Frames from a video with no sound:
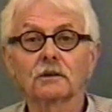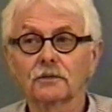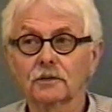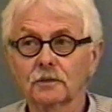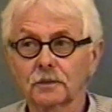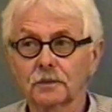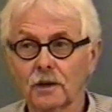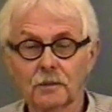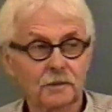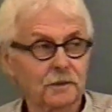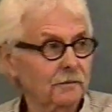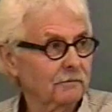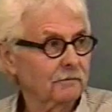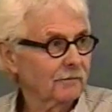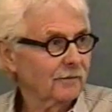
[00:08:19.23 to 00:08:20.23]
for the property,
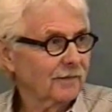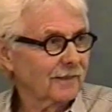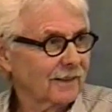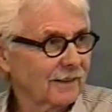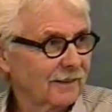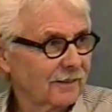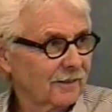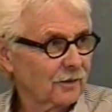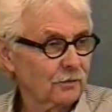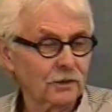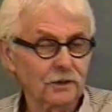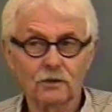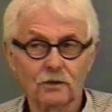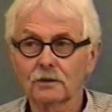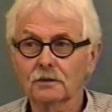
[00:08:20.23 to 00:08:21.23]

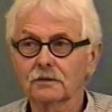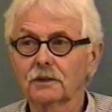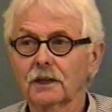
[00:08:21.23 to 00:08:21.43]
3/4 of